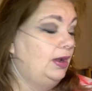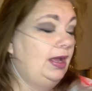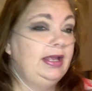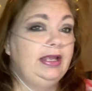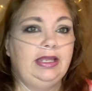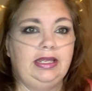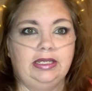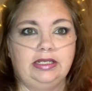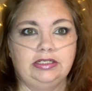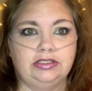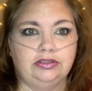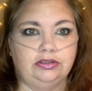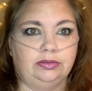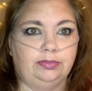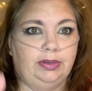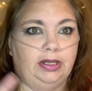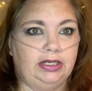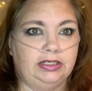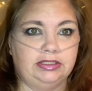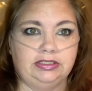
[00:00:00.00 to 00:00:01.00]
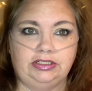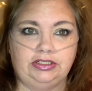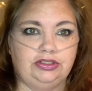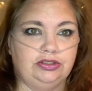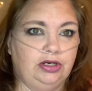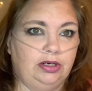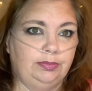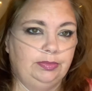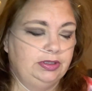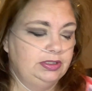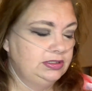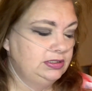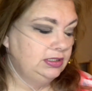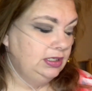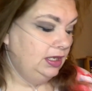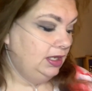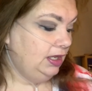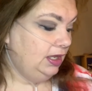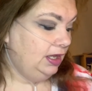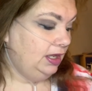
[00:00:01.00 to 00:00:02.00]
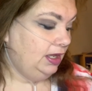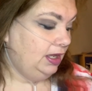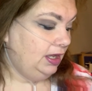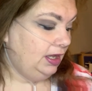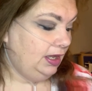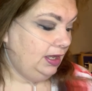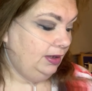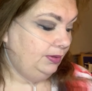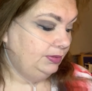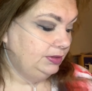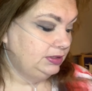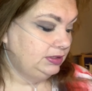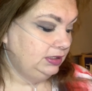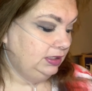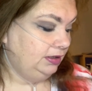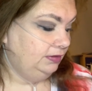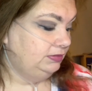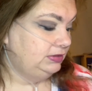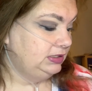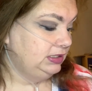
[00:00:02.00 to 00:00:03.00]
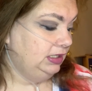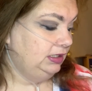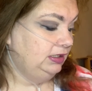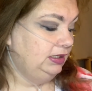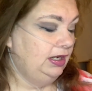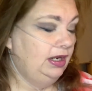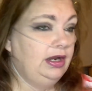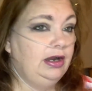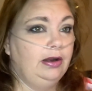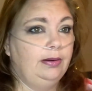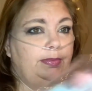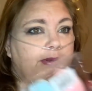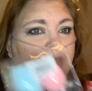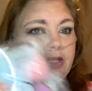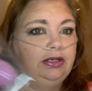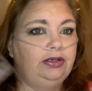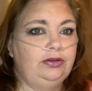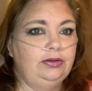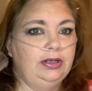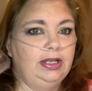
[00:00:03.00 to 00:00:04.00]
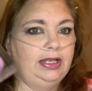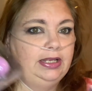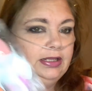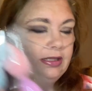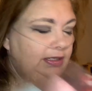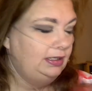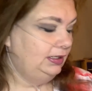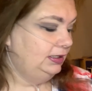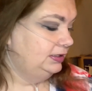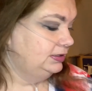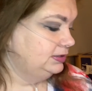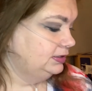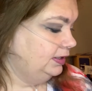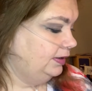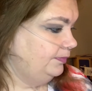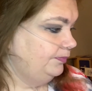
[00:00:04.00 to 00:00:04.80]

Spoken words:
I canceled BoxyCharm because I was sick of skincare, but I do like these.